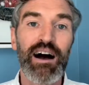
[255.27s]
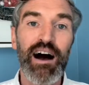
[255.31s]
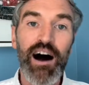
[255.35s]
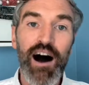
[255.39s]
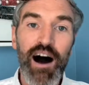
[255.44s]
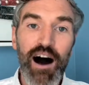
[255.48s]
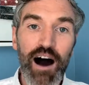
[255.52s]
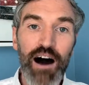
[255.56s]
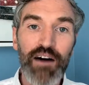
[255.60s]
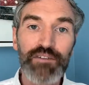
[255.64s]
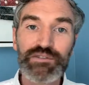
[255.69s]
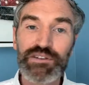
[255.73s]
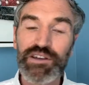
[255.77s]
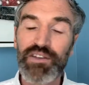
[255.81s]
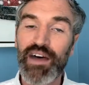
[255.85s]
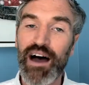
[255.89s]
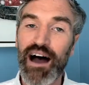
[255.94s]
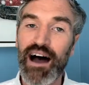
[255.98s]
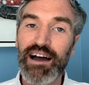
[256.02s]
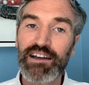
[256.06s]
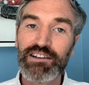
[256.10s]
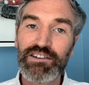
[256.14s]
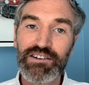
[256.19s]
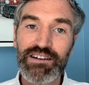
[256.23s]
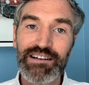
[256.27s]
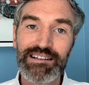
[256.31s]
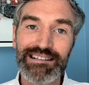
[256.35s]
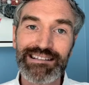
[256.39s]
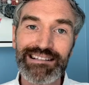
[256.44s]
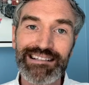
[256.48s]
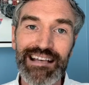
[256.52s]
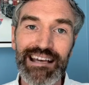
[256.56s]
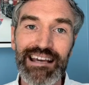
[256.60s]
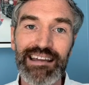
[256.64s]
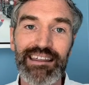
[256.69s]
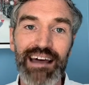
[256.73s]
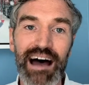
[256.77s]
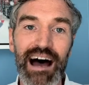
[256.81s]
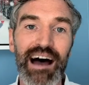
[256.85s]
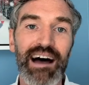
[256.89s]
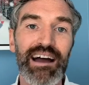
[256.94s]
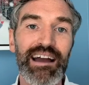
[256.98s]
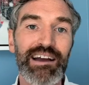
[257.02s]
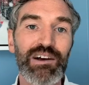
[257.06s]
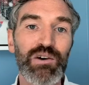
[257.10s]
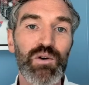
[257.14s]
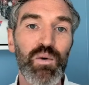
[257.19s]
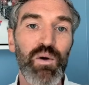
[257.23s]
After that, you can see that
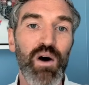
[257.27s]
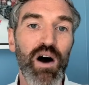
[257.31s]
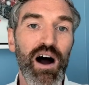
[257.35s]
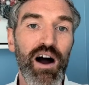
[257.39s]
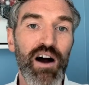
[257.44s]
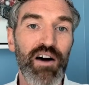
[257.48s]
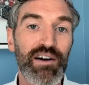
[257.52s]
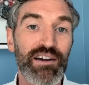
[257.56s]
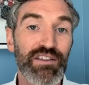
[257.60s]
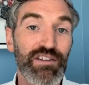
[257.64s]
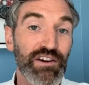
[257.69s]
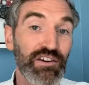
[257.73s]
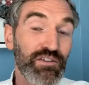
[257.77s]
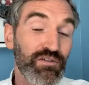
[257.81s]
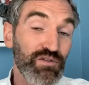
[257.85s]
inquiry,